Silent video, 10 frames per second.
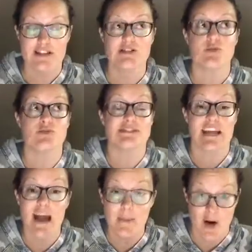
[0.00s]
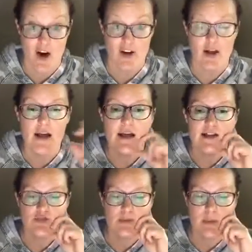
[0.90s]
It's damn hard
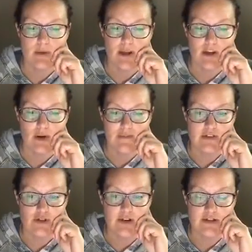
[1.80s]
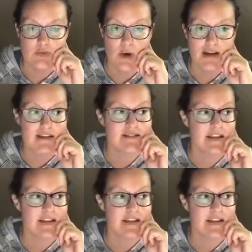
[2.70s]
to remember that you have a choice, right? It's